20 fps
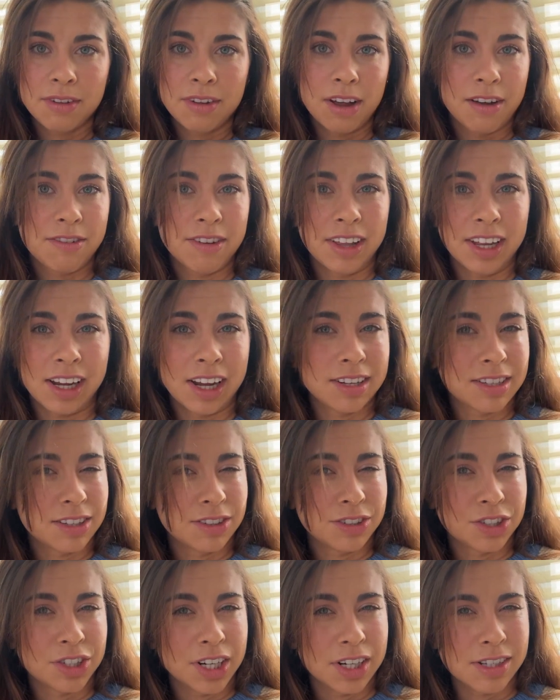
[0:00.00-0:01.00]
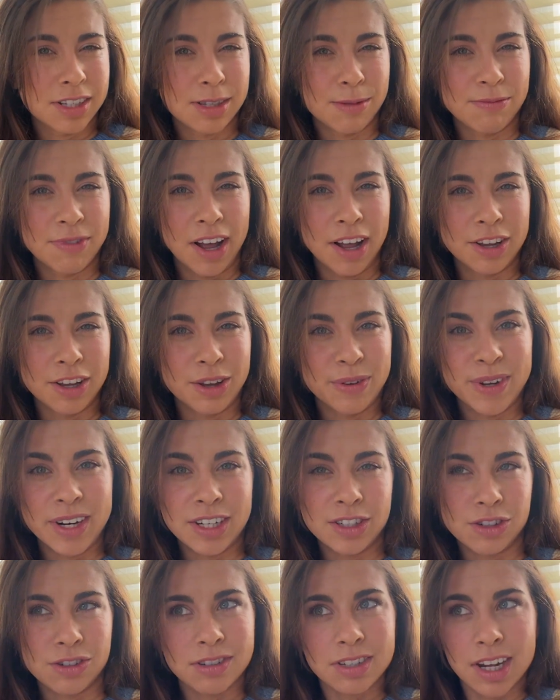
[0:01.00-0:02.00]
I feel like I still shared some value and
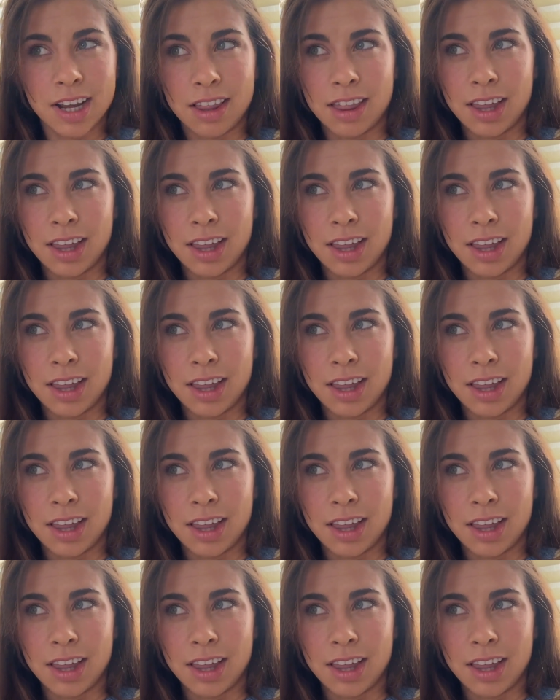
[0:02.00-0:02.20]
interesting